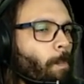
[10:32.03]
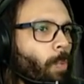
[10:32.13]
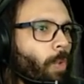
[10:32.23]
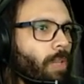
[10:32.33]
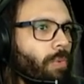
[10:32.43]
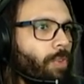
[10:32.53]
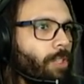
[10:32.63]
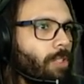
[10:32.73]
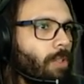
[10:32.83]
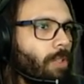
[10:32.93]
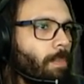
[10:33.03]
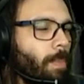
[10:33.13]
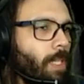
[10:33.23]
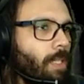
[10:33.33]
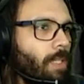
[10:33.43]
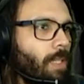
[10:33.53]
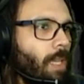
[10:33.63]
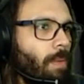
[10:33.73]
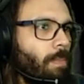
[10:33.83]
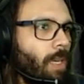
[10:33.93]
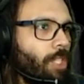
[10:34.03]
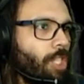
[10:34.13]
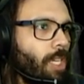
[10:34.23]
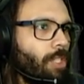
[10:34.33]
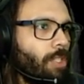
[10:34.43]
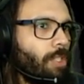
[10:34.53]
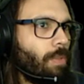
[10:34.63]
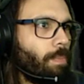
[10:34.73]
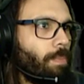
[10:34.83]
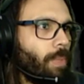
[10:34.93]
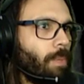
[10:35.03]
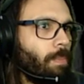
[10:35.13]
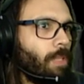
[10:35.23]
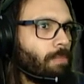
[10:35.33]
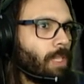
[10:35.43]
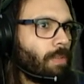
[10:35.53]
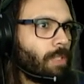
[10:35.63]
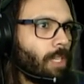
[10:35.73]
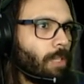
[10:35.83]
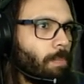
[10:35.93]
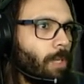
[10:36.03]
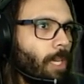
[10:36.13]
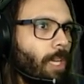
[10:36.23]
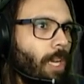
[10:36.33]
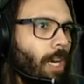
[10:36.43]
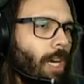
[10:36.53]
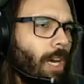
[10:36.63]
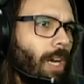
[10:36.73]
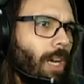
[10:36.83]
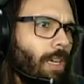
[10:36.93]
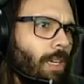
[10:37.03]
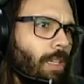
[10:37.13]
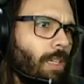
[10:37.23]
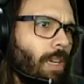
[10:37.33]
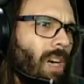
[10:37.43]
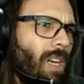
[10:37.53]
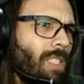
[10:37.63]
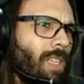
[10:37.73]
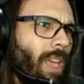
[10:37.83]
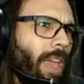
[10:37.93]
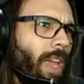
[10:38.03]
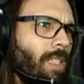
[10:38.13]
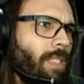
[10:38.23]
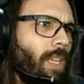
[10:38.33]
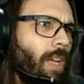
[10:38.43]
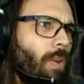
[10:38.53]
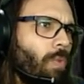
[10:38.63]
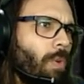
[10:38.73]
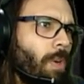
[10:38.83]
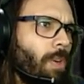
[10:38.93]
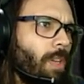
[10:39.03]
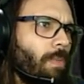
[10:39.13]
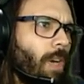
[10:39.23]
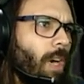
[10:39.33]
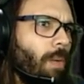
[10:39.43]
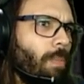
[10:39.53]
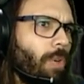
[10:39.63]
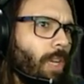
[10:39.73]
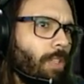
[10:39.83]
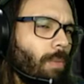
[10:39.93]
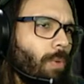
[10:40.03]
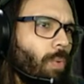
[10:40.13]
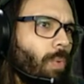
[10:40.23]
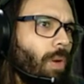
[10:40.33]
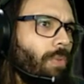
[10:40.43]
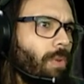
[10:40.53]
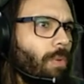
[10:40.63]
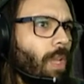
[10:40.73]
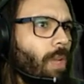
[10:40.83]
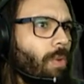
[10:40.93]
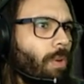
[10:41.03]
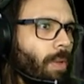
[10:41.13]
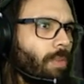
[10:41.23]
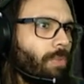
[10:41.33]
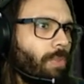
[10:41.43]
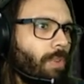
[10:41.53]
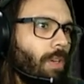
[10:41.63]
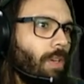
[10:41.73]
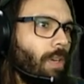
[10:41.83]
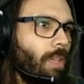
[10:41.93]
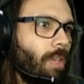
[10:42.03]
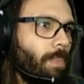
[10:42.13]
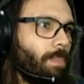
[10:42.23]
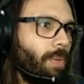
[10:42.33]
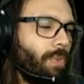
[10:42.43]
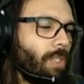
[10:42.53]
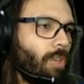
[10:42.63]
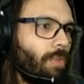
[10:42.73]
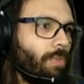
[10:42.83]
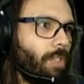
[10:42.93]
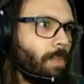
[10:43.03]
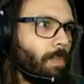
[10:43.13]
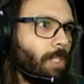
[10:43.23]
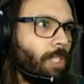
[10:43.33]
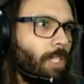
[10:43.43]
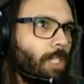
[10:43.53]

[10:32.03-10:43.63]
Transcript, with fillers: When they first saw the place, they made a gesture to pump themselves up. I hardly guess that Romaritime Harbor atop the waterfall will make for a perfect cover image.